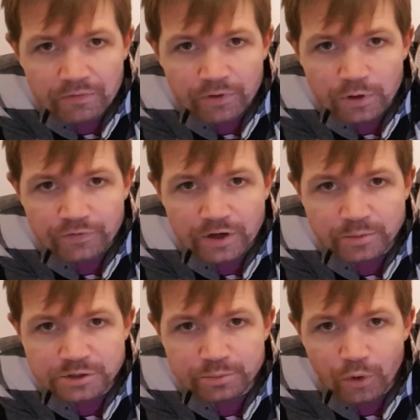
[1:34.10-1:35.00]

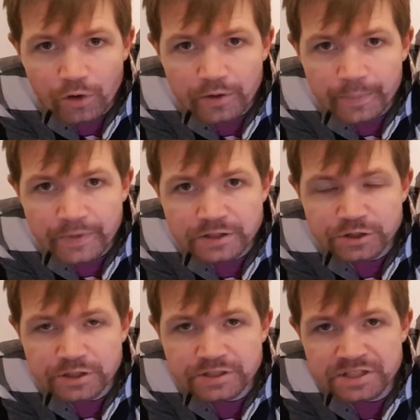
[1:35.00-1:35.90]
Wolframs-Bräu. As
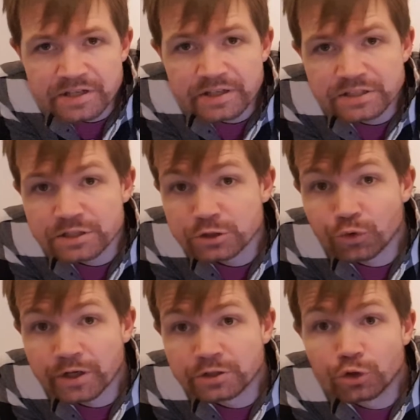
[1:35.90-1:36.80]
you can see, this is
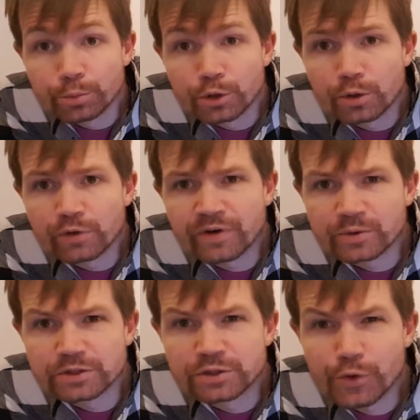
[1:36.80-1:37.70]
quite new brewery
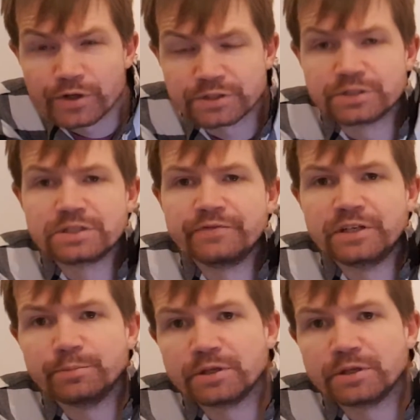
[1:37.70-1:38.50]
from the 2017,